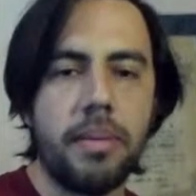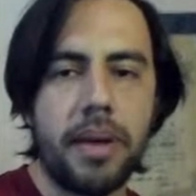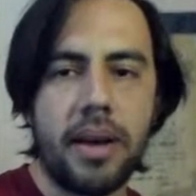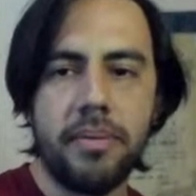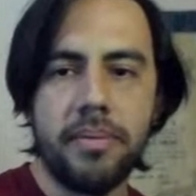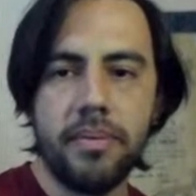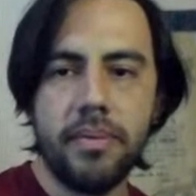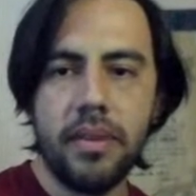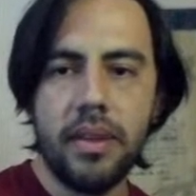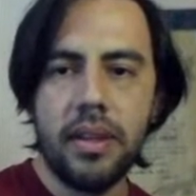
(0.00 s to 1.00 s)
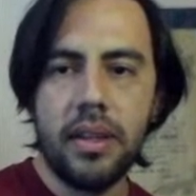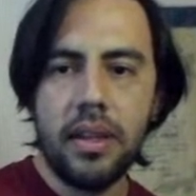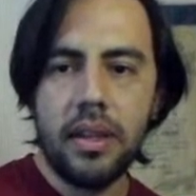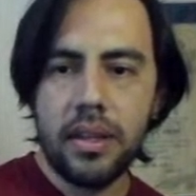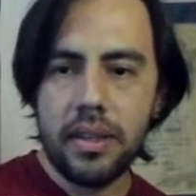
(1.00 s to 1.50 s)
the pawn.
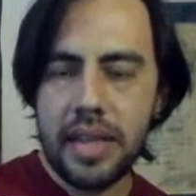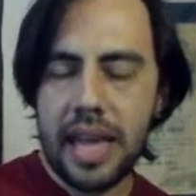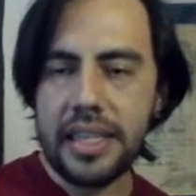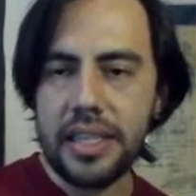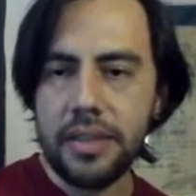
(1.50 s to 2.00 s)
Knight